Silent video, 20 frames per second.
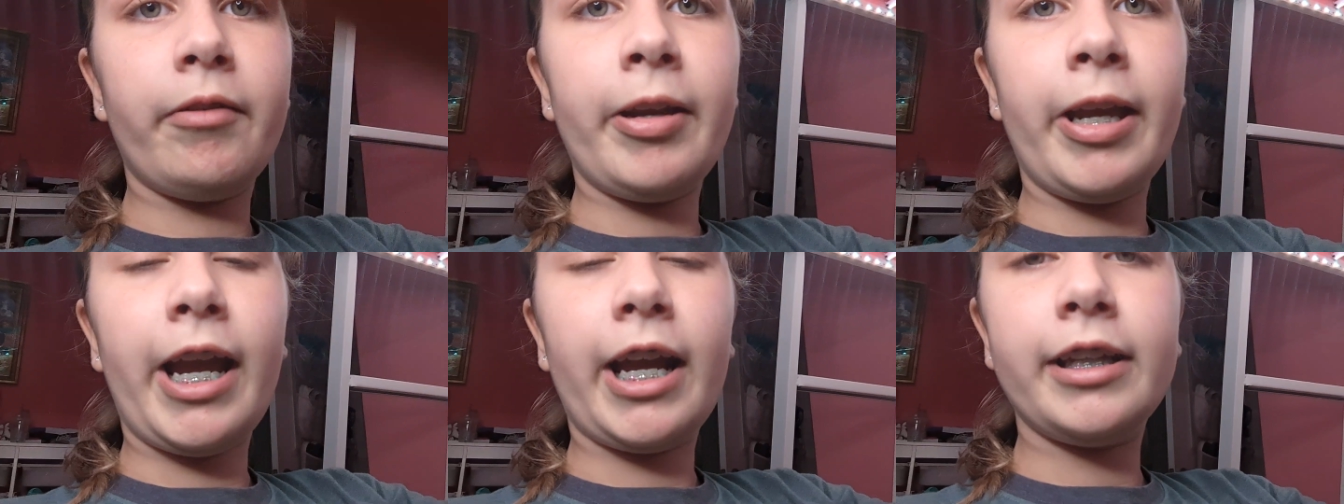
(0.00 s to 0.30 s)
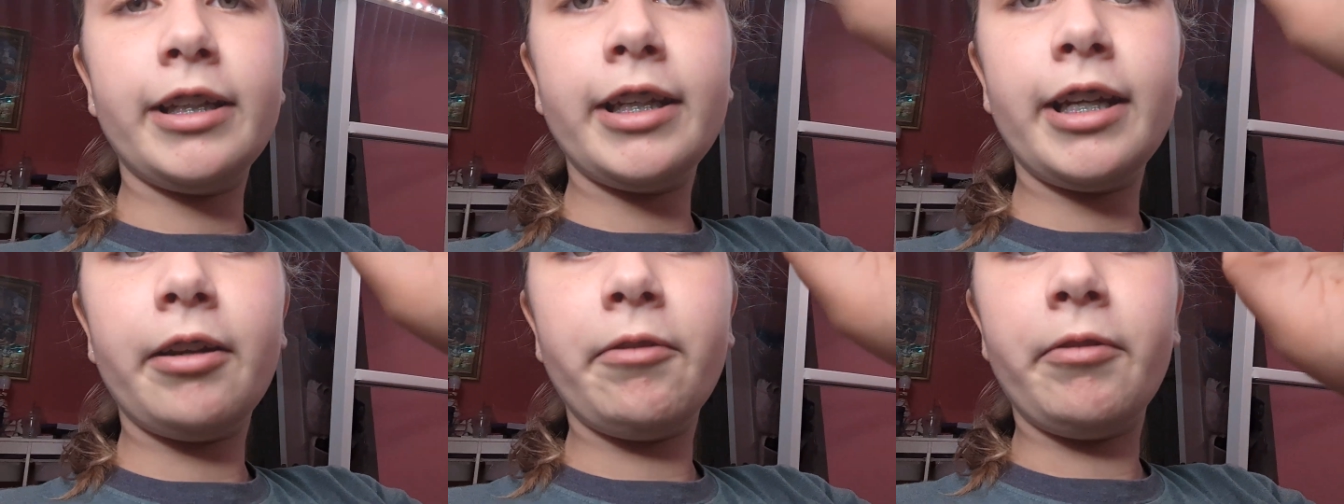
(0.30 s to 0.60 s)
we
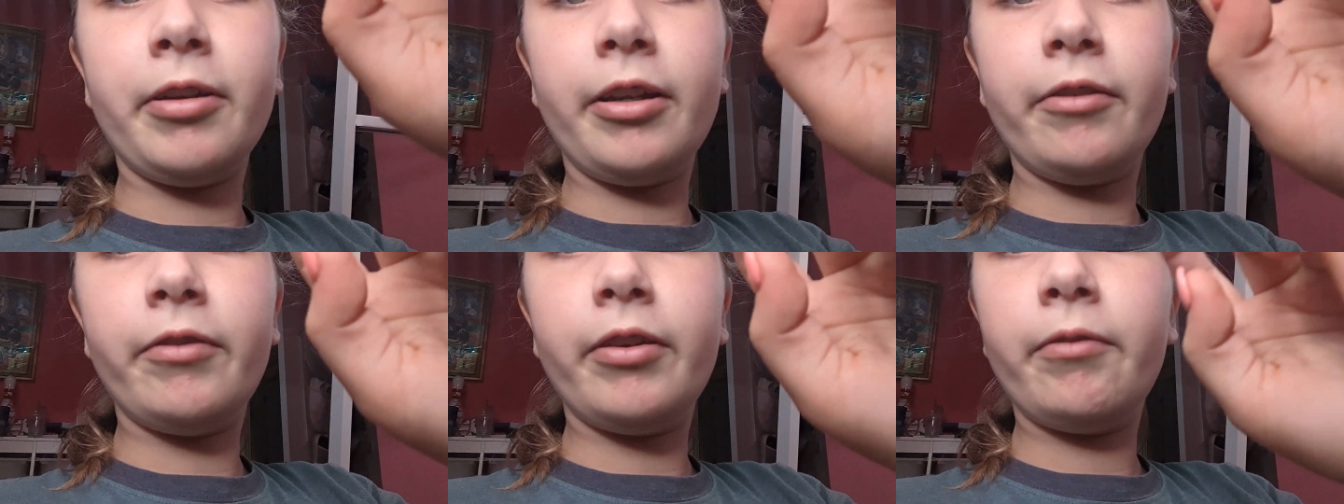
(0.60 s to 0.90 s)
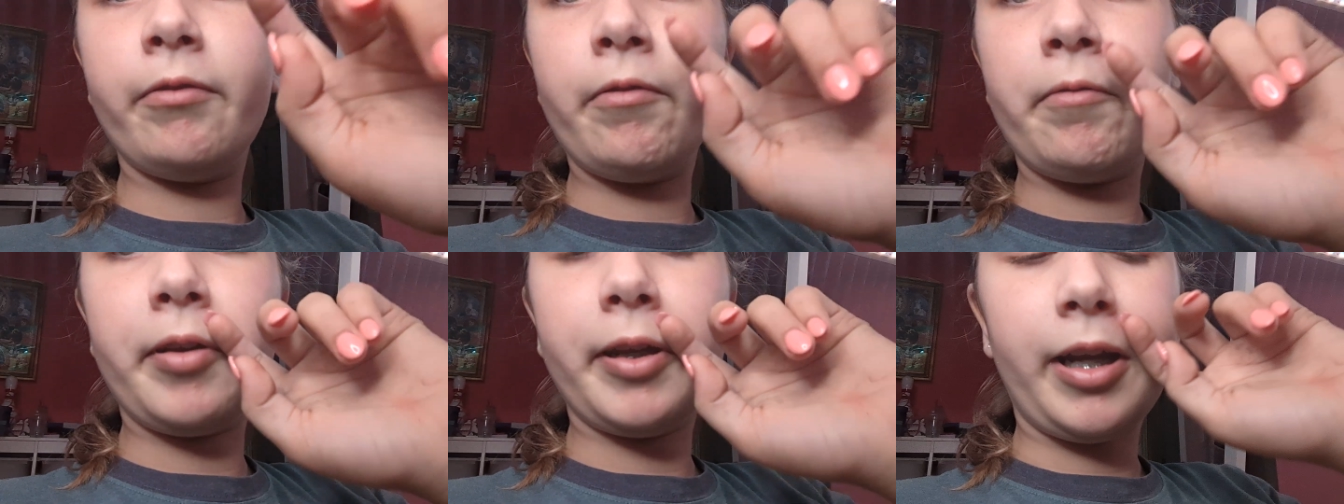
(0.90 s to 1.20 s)
had to get rid of it
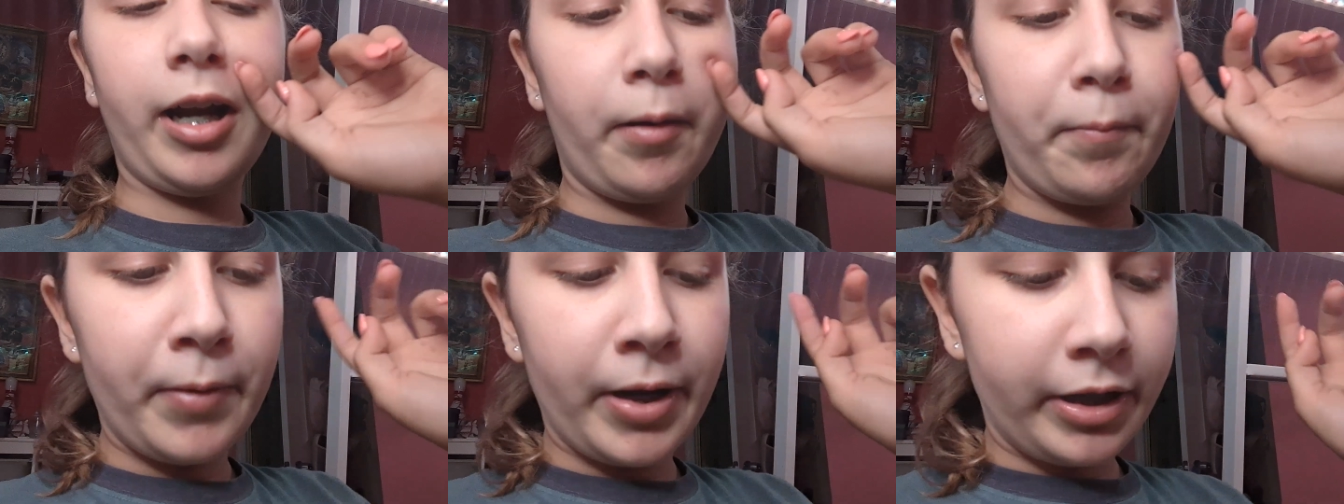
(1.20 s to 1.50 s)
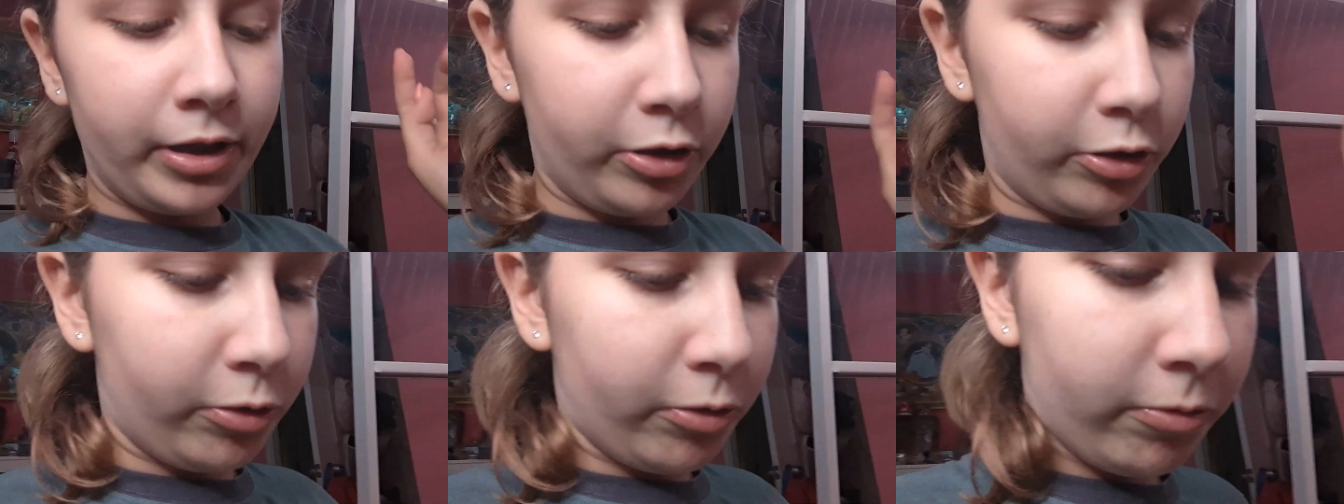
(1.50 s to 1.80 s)
when we got my
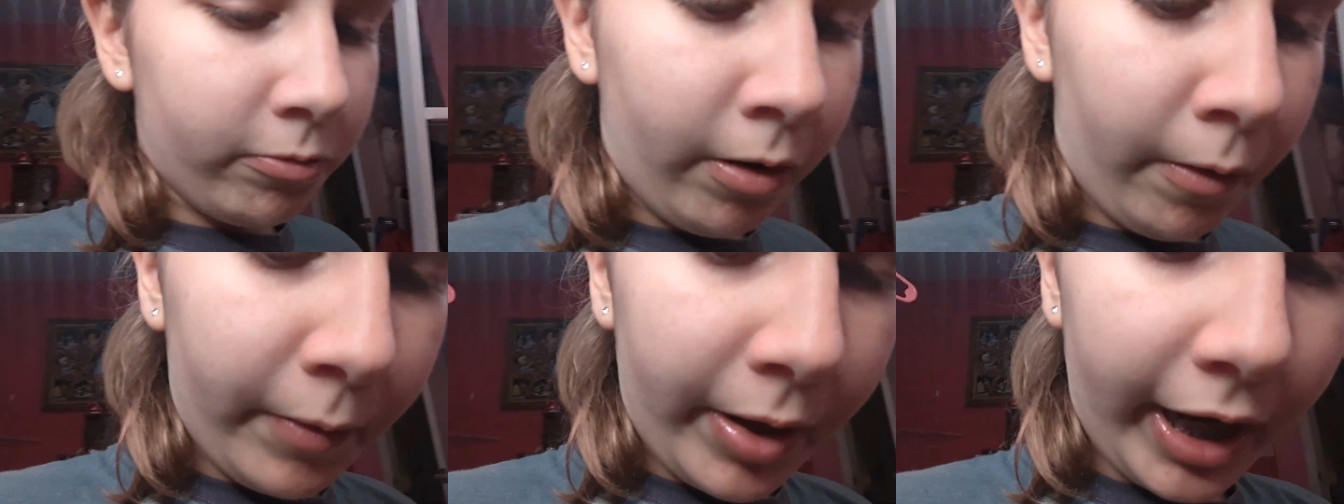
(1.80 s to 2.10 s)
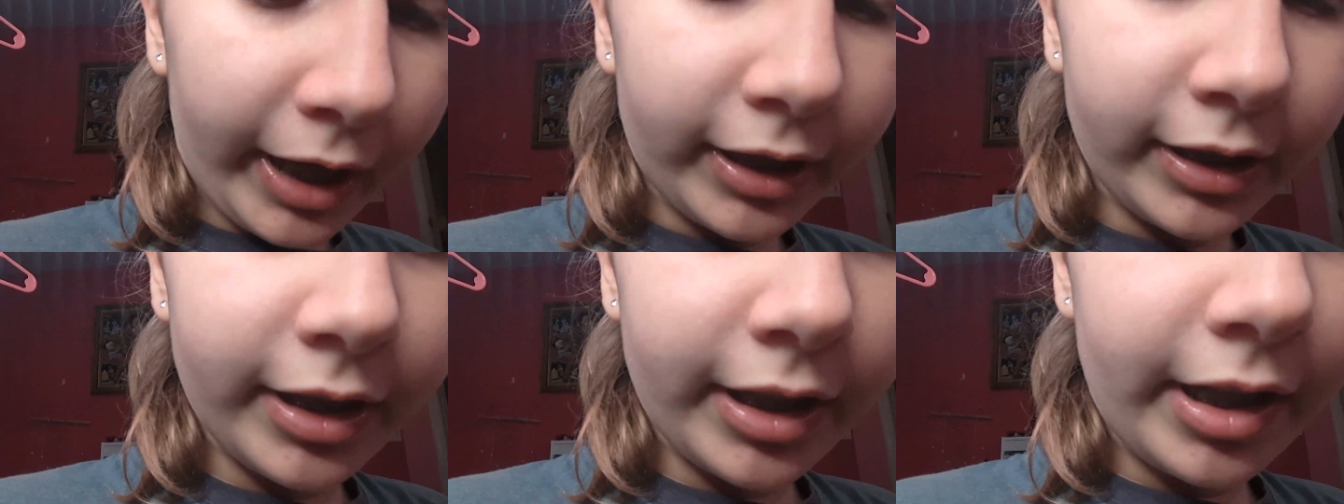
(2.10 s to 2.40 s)
new. Well, we
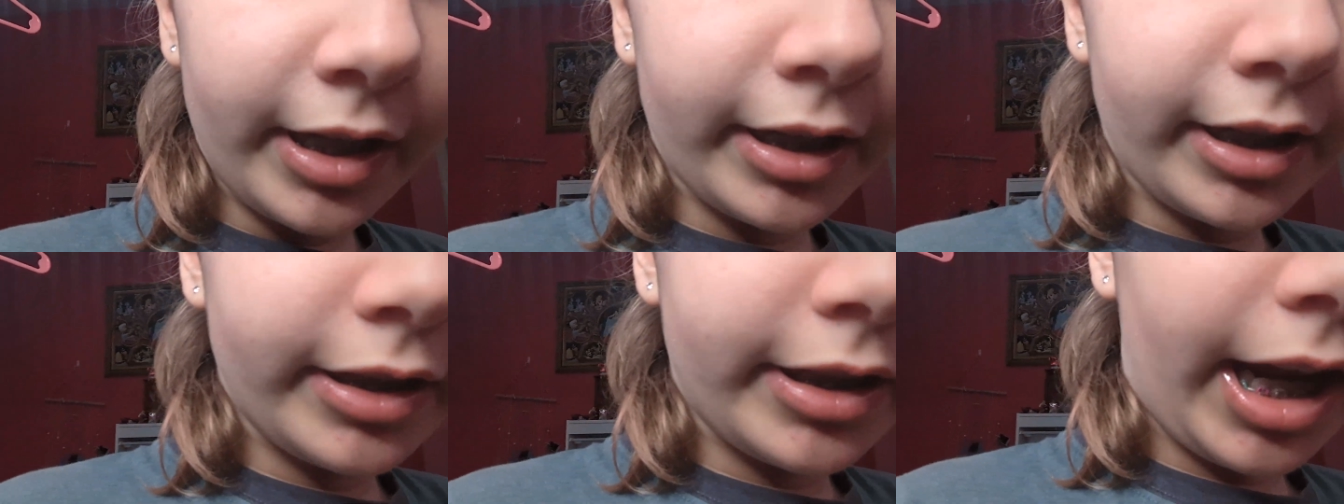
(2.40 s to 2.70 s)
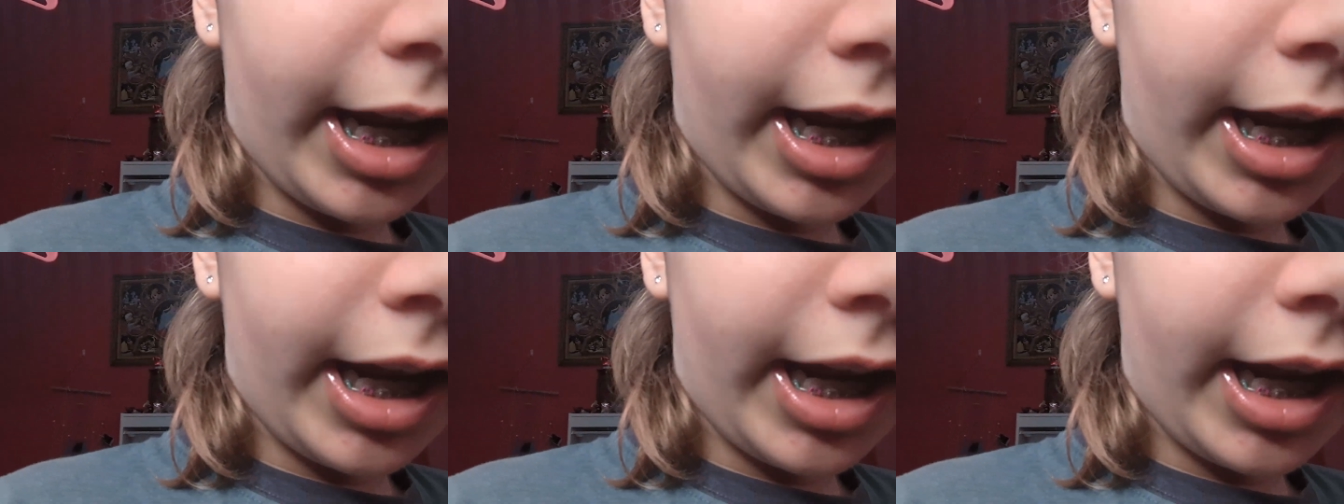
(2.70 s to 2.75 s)
had to take it